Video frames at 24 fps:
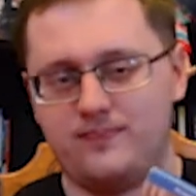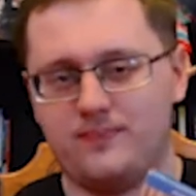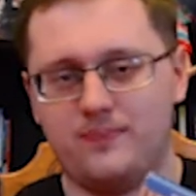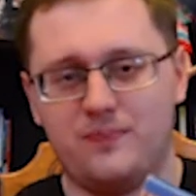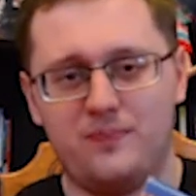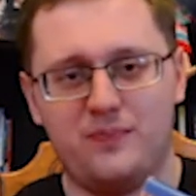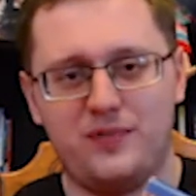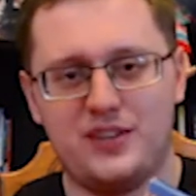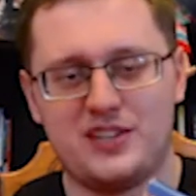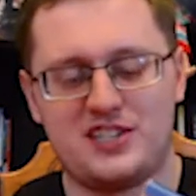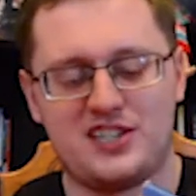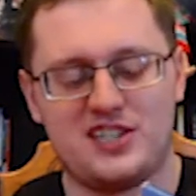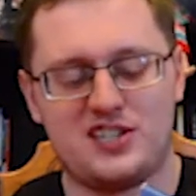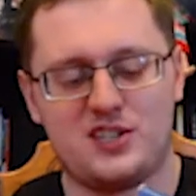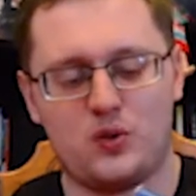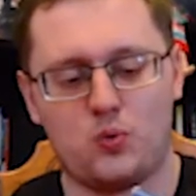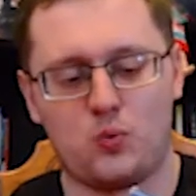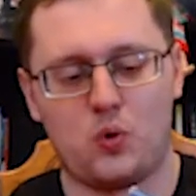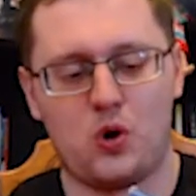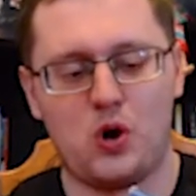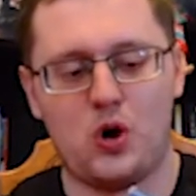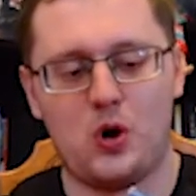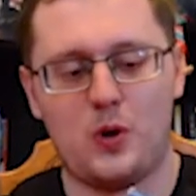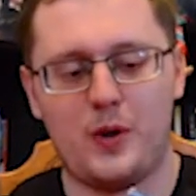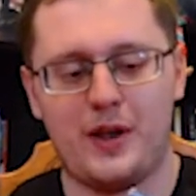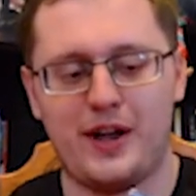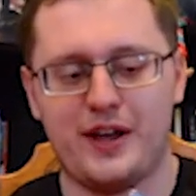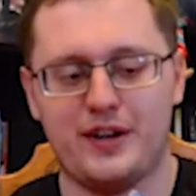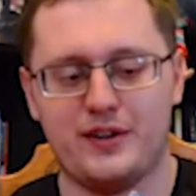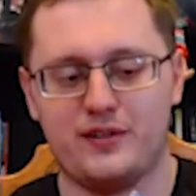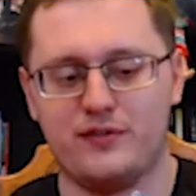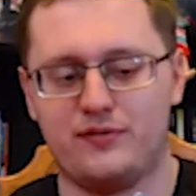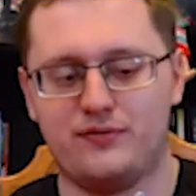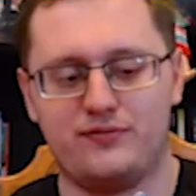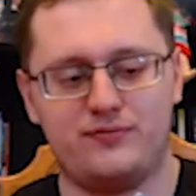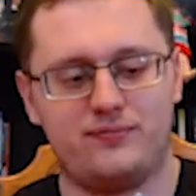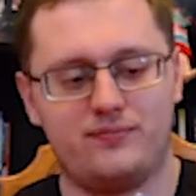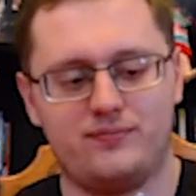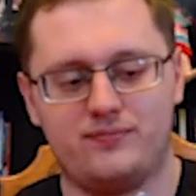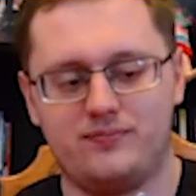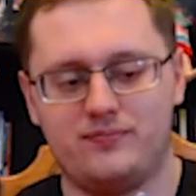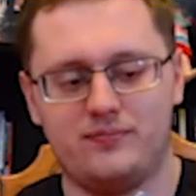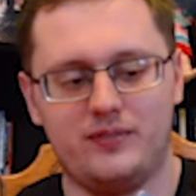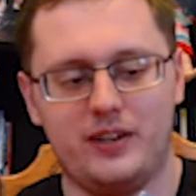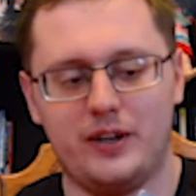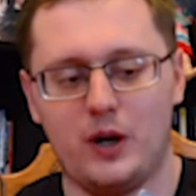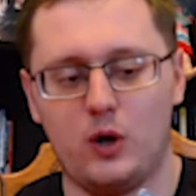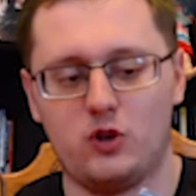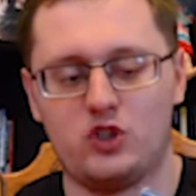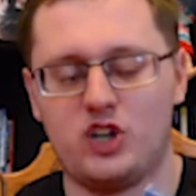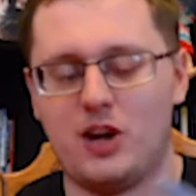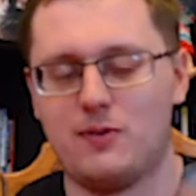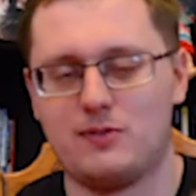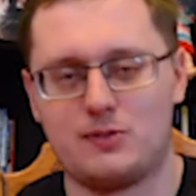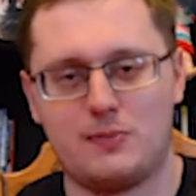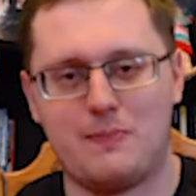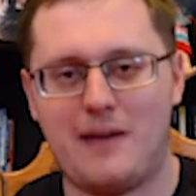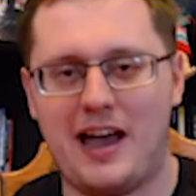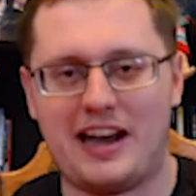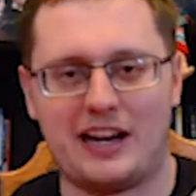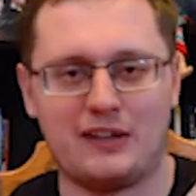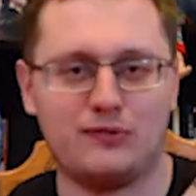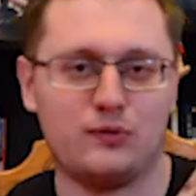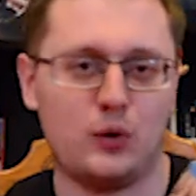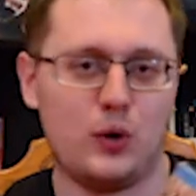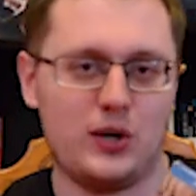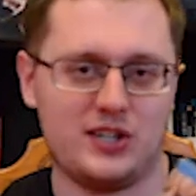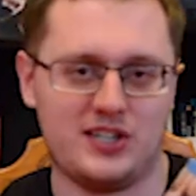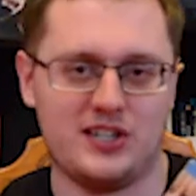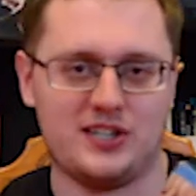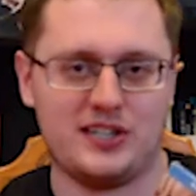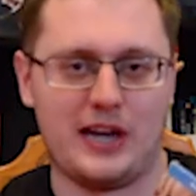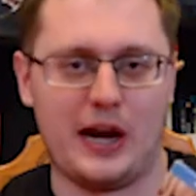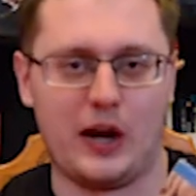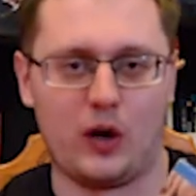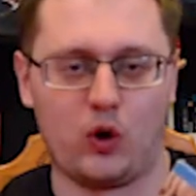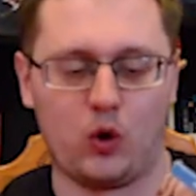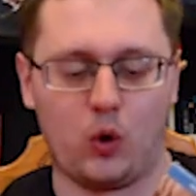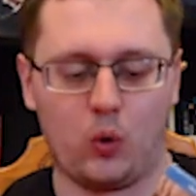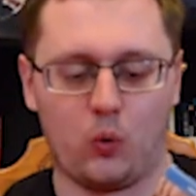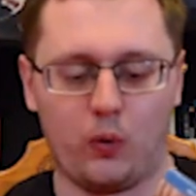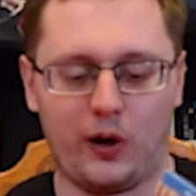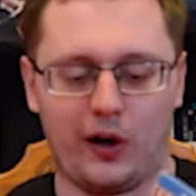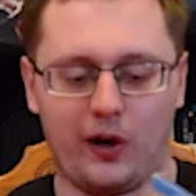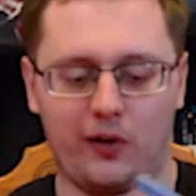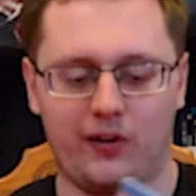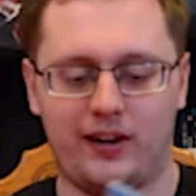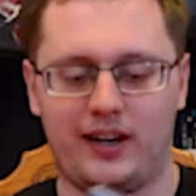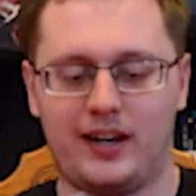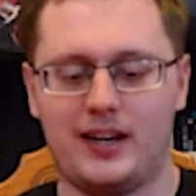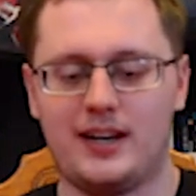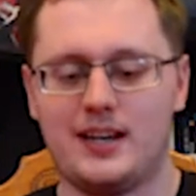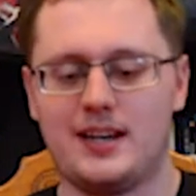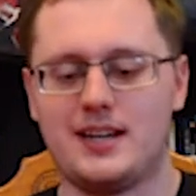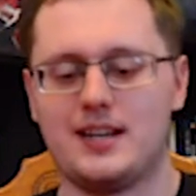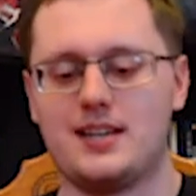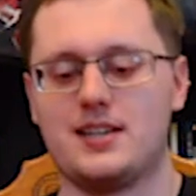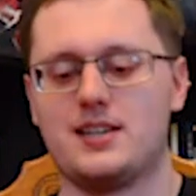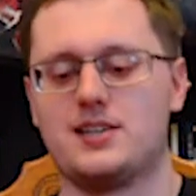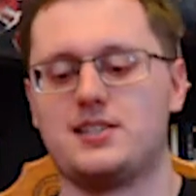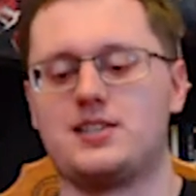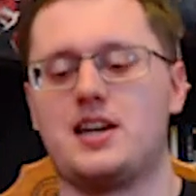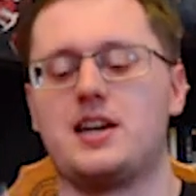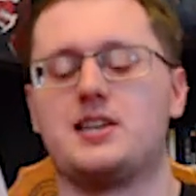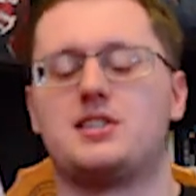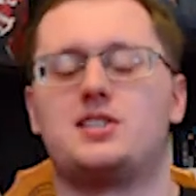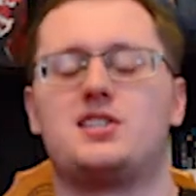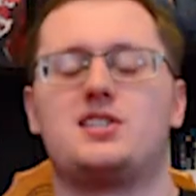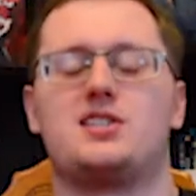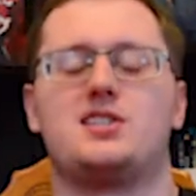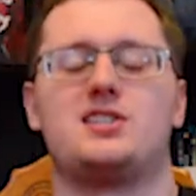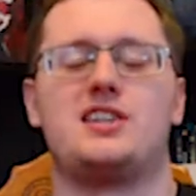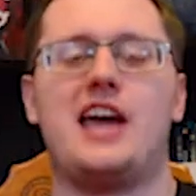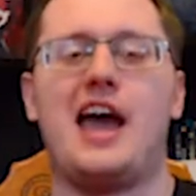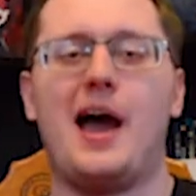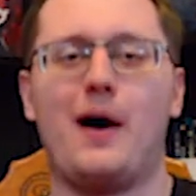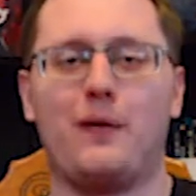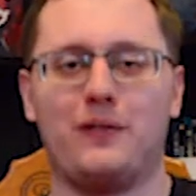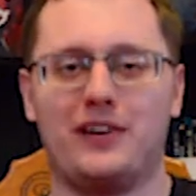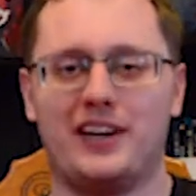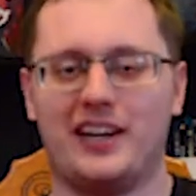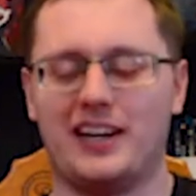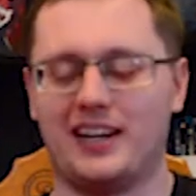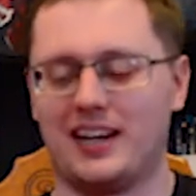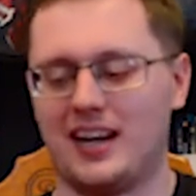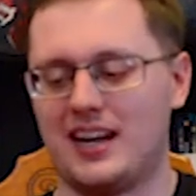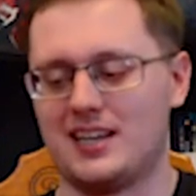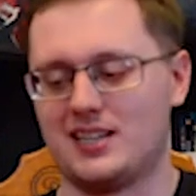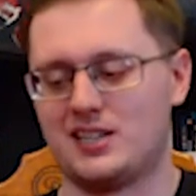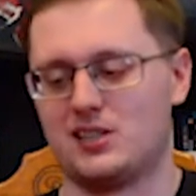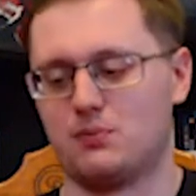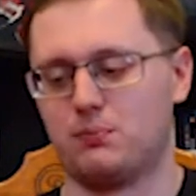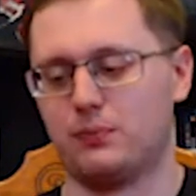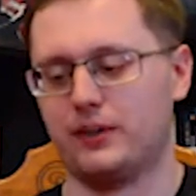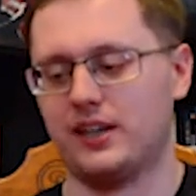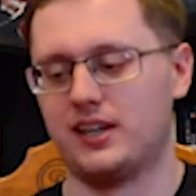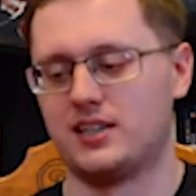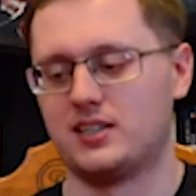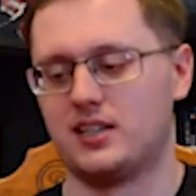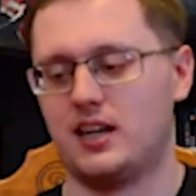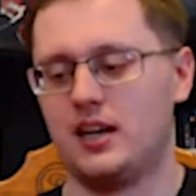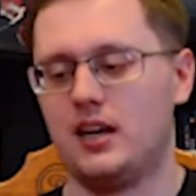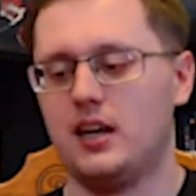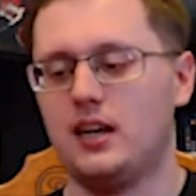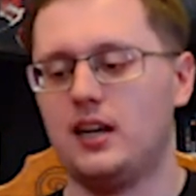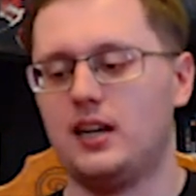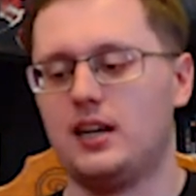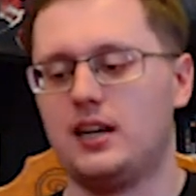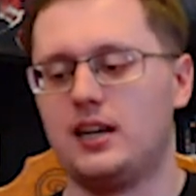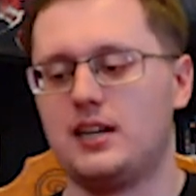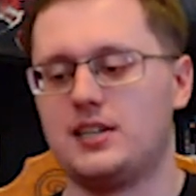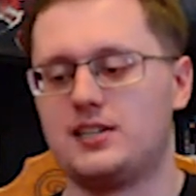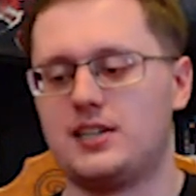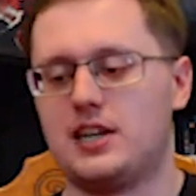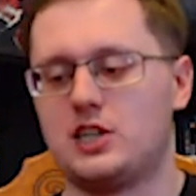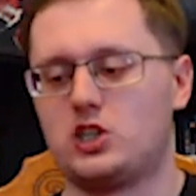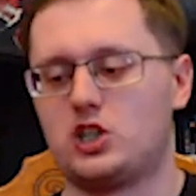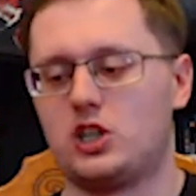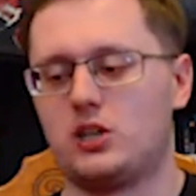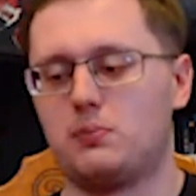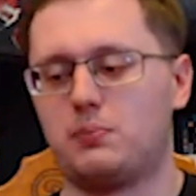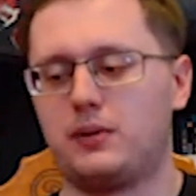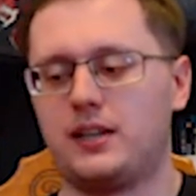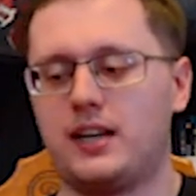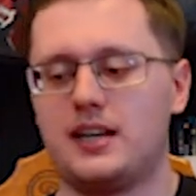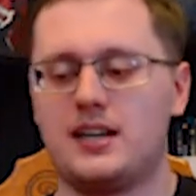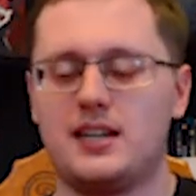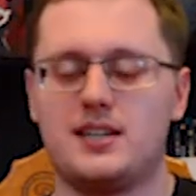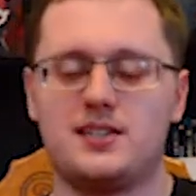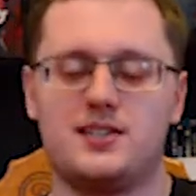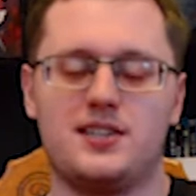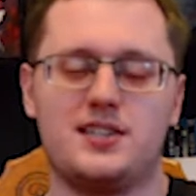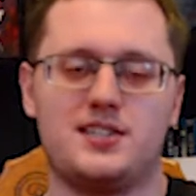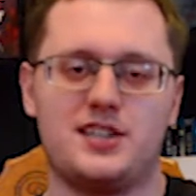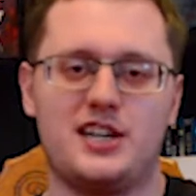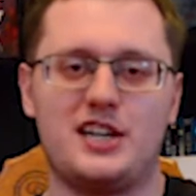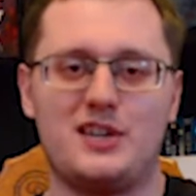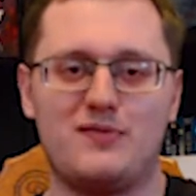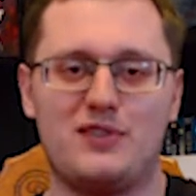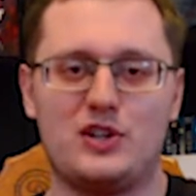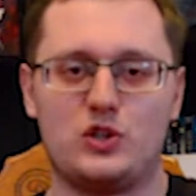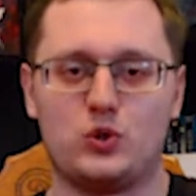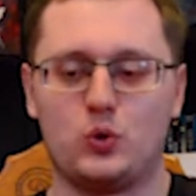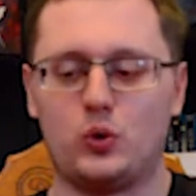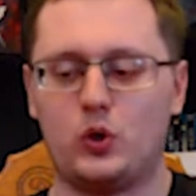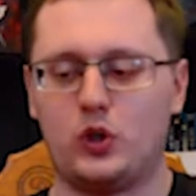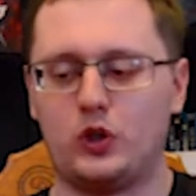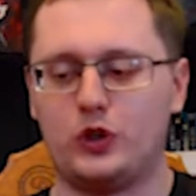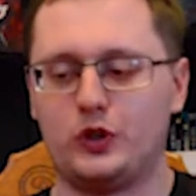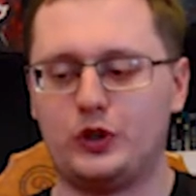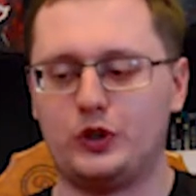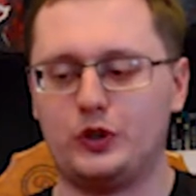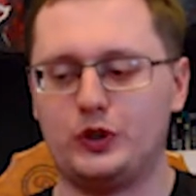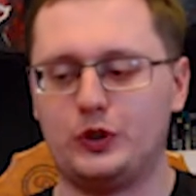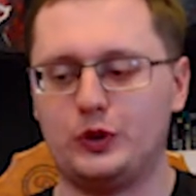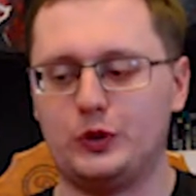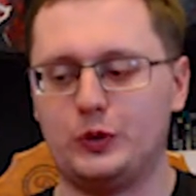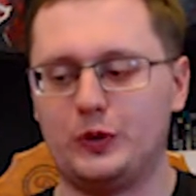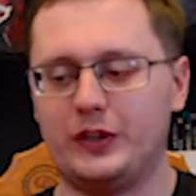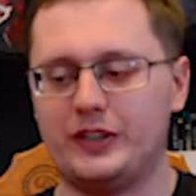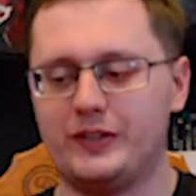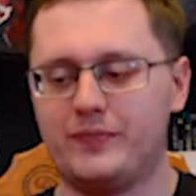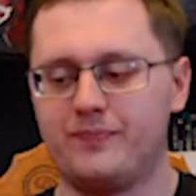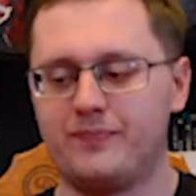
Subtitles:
this is the role of James McAvoy's entire career. He is astounding in Split. He essentially plays this individual who